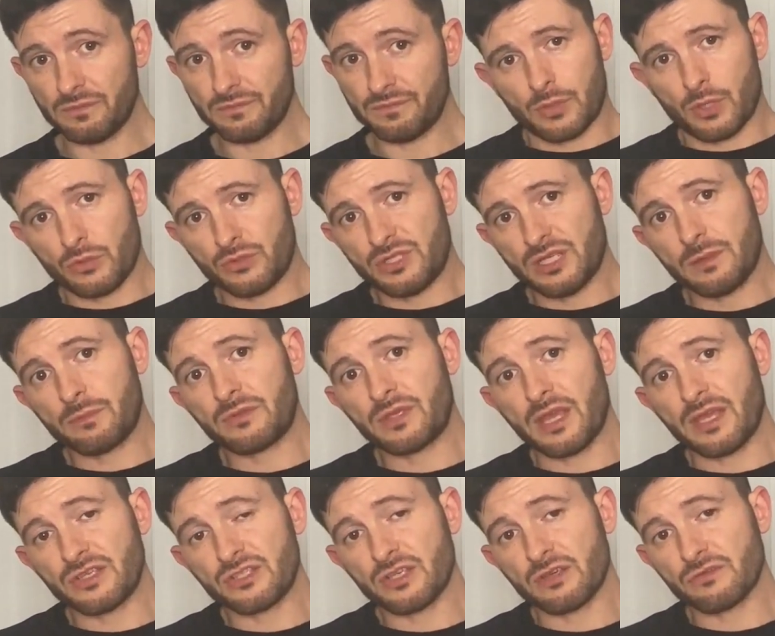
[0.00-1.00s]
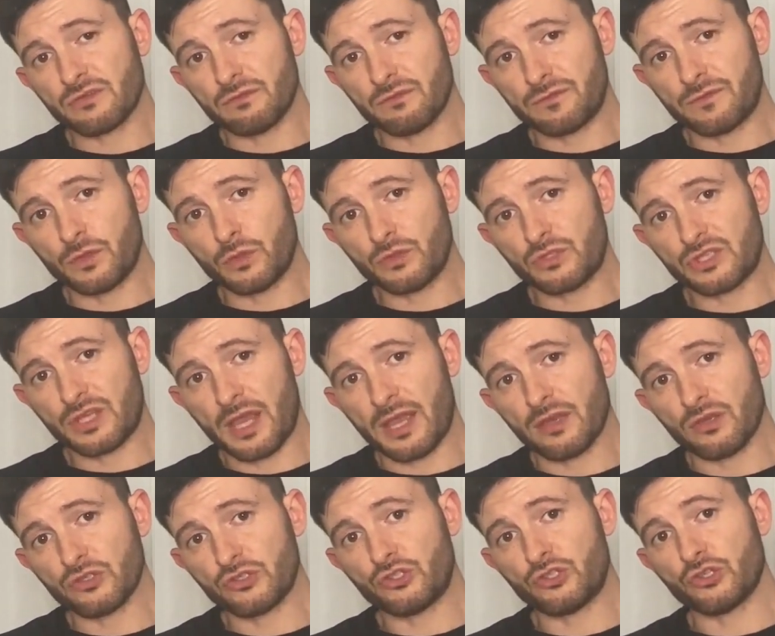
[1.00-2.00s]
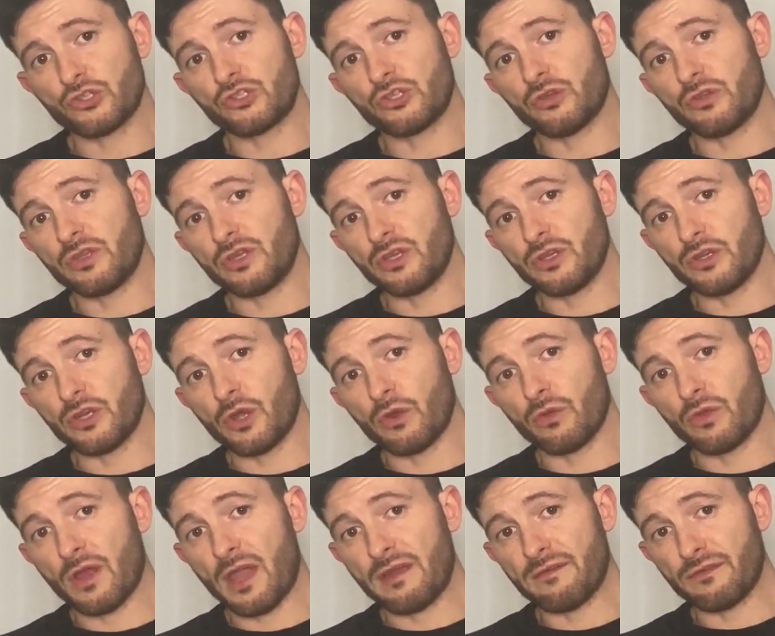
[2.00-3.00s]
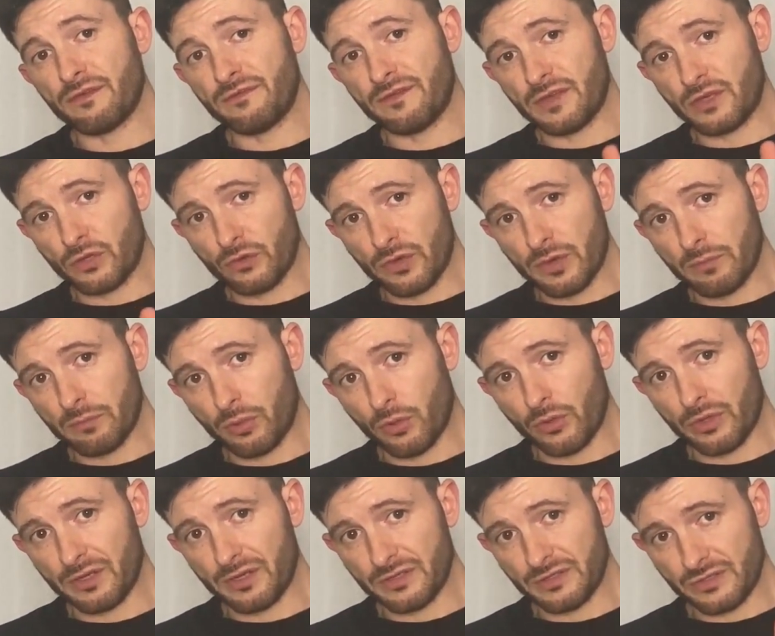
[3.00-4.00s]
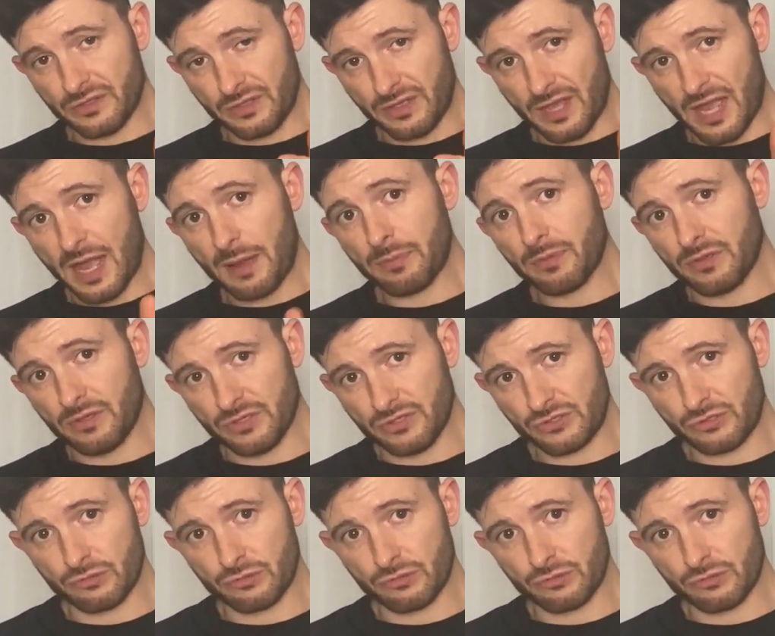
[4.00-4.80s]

Pro tip, get yourself some food scales just so that you know that everything you're inputting into the app is